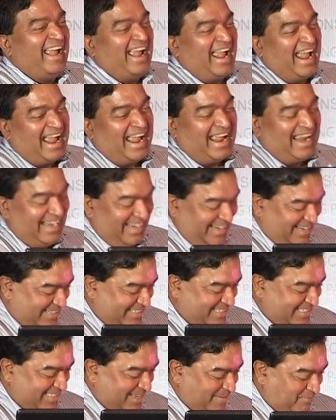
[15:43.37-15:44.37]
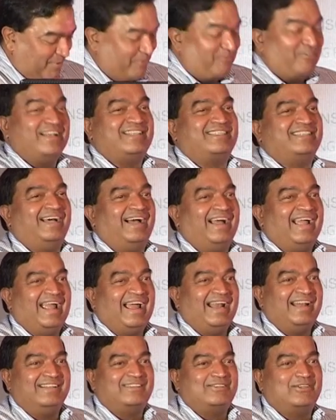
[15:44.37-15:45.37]
And this is a professor I
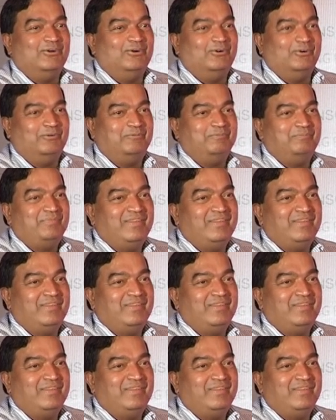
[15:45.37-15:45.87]
had at school.